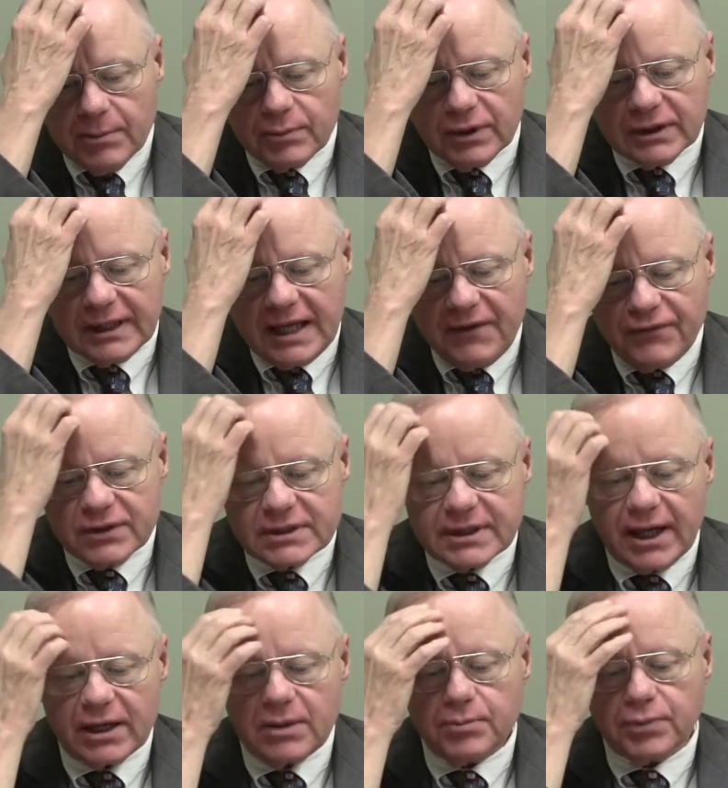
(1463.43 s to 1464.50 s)
Belief is
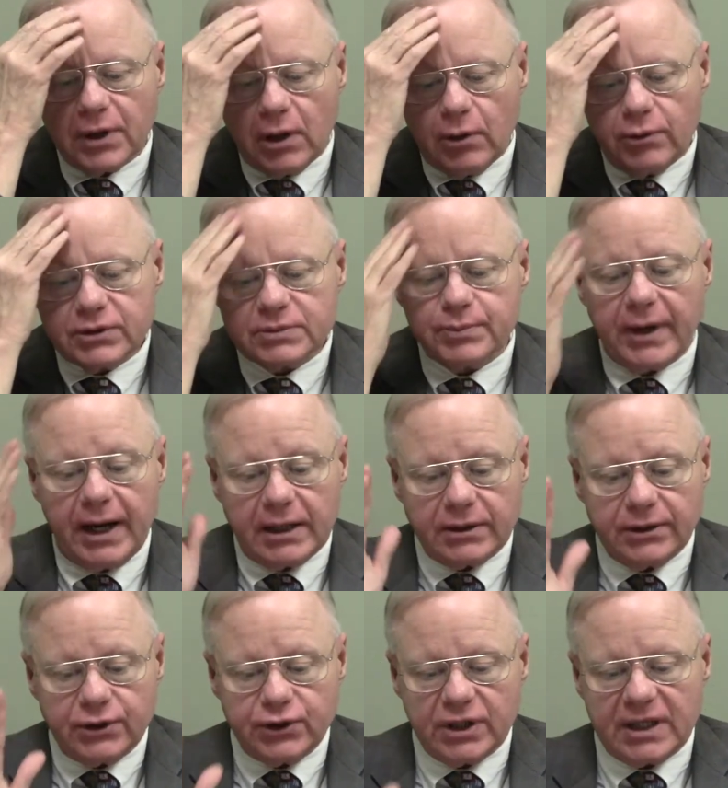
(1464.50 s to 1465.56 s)
not imposed by a
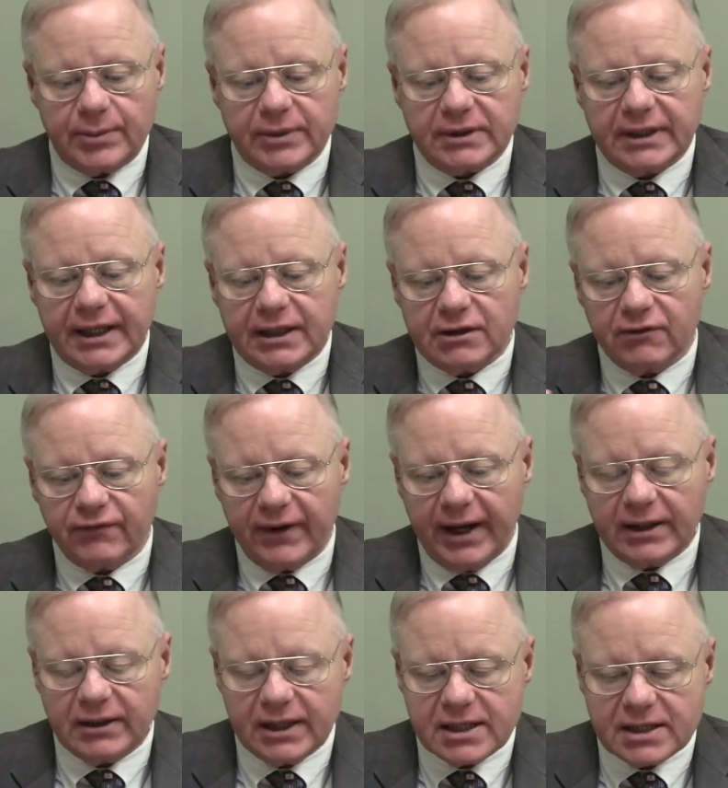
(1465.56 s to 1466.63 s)
legitimately and
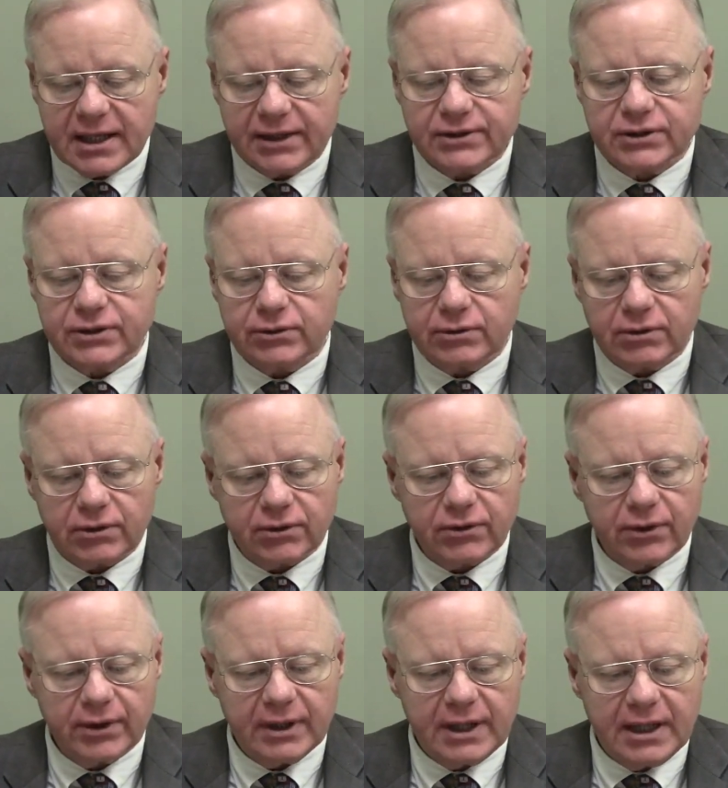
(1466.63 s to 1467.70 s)
divinely constituted
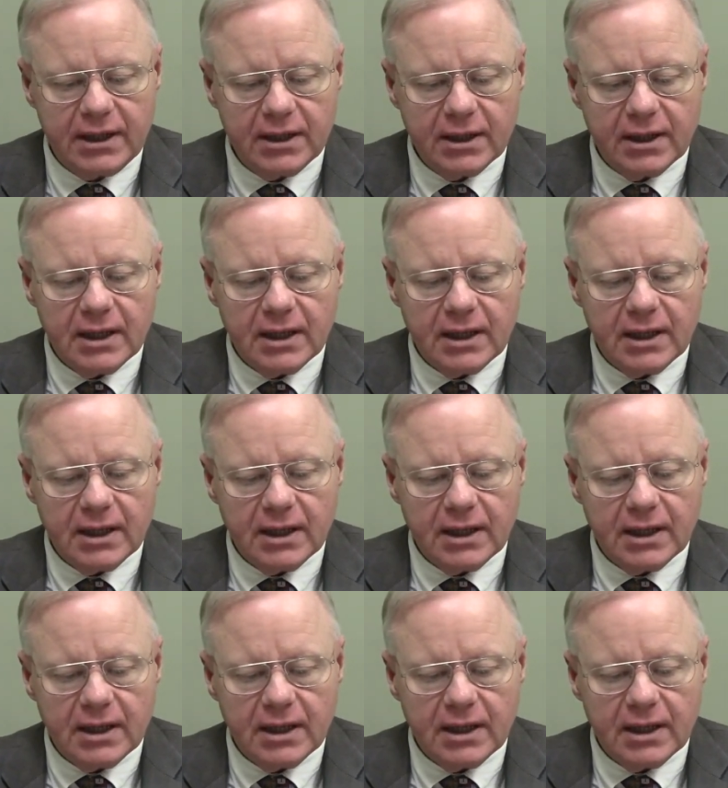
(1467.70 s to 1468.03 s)
authority,